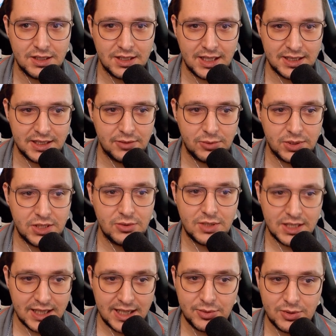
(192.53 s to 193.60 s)
and then you
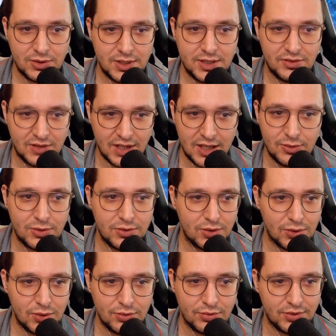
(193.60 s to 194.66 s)
can absolutely download the
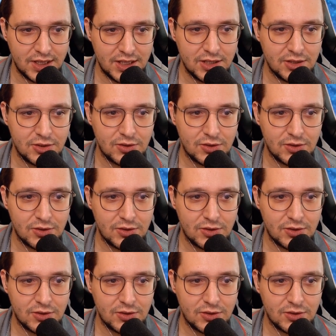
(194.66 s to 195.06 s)
whole video,